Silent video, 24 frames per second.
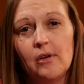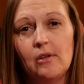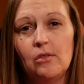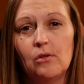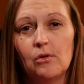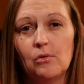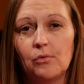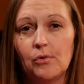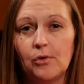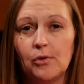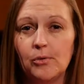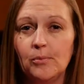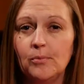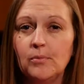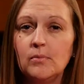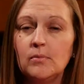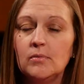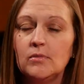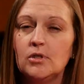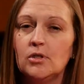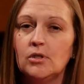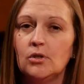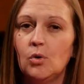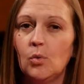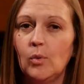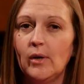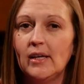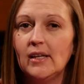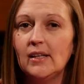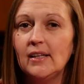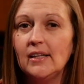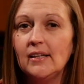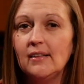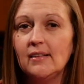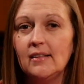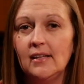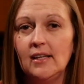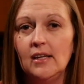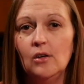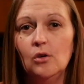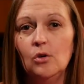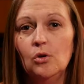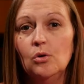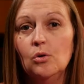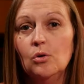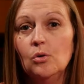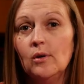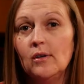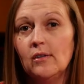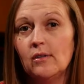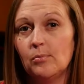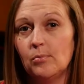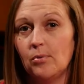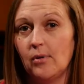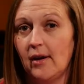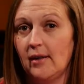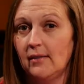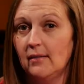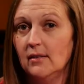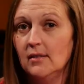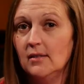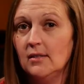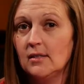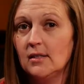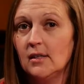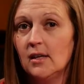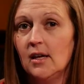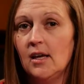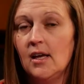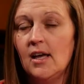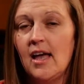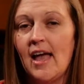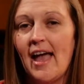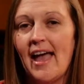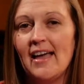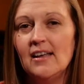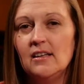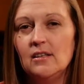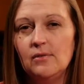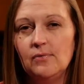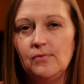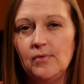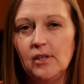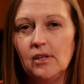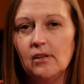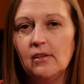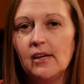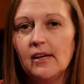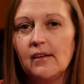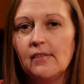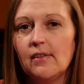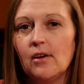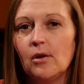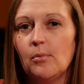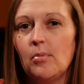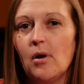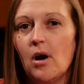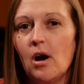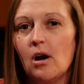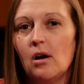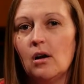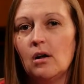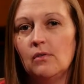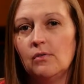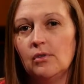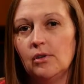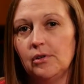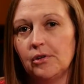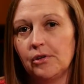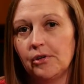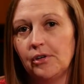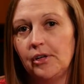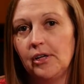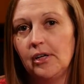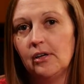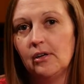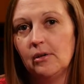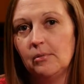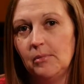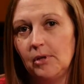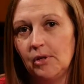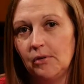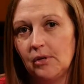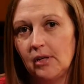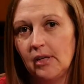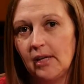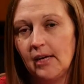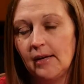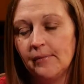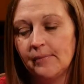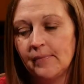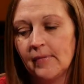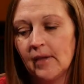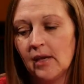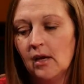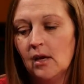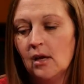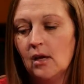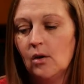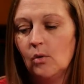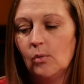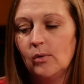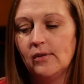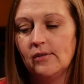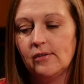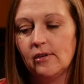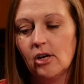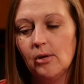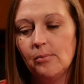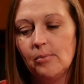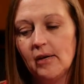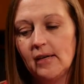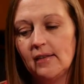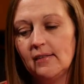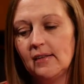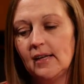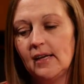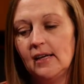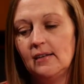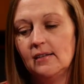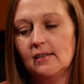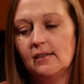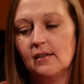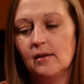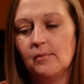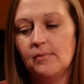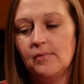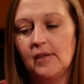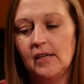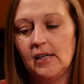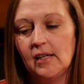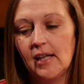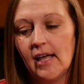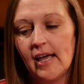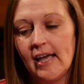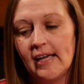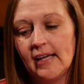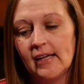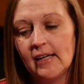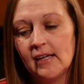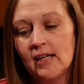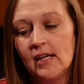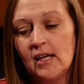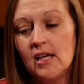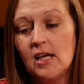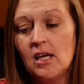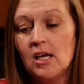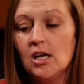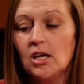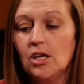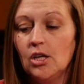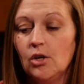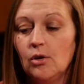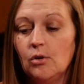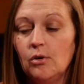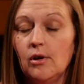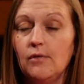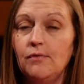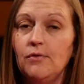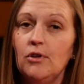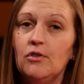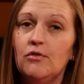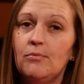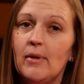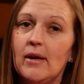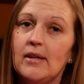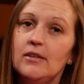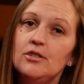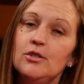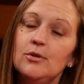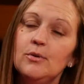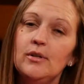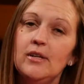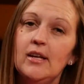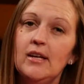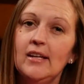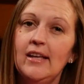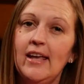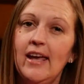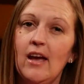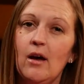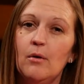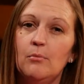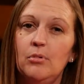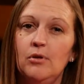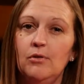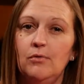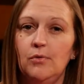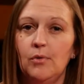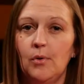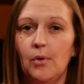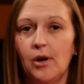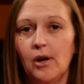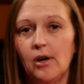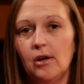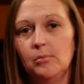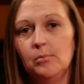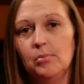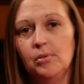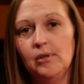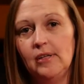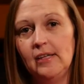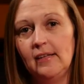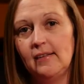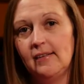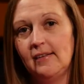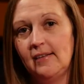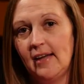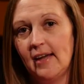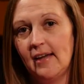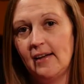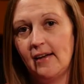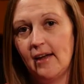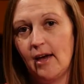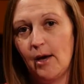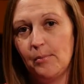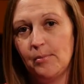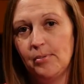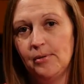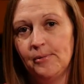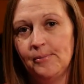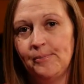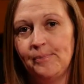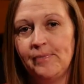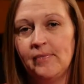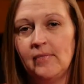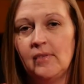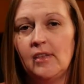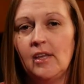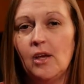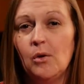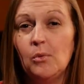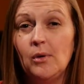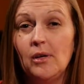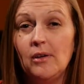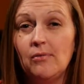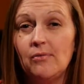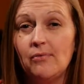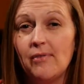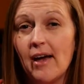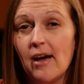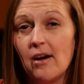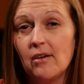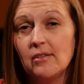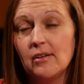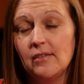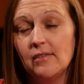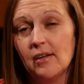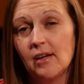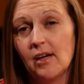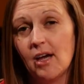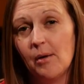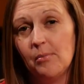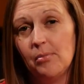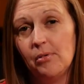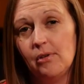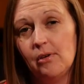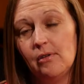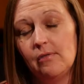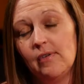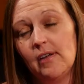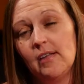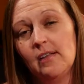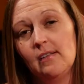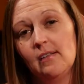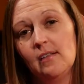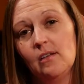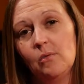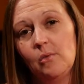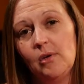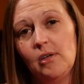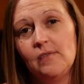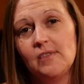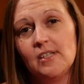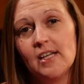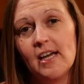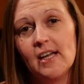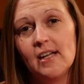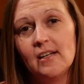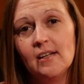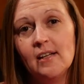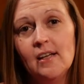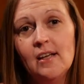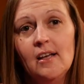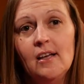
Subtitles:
in the room to quickly see who is present and to feel like they're part of a learning community. We start by saying something like, if you've been to an EdCamp before, please stand up. Now we've found in the couple of events that we've done